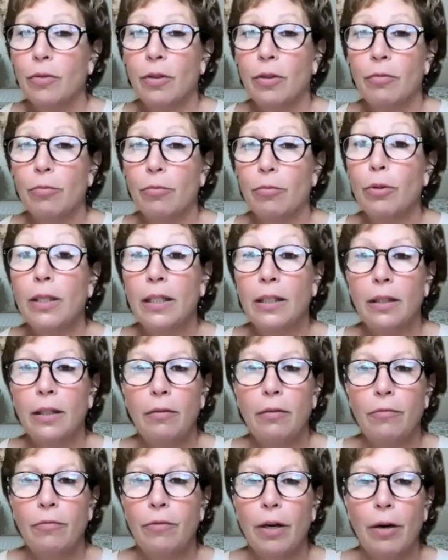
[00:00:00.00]

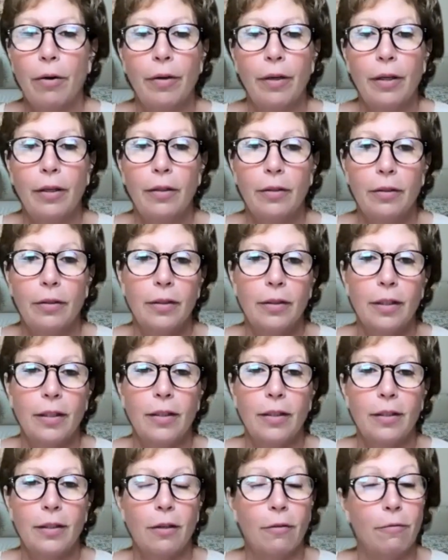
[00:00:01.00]
really very
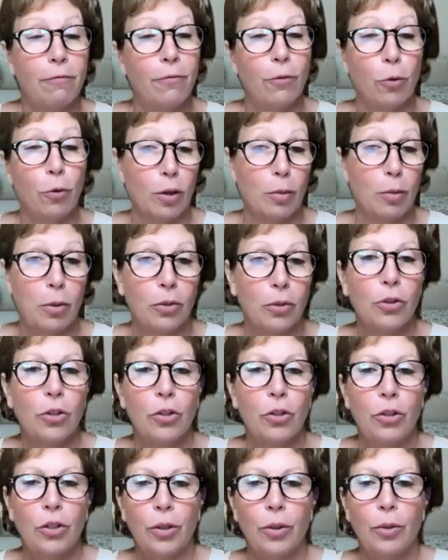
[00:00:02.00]
affordable to
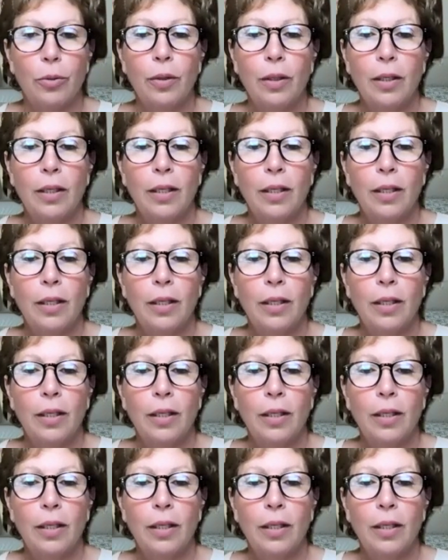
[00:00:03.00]
do,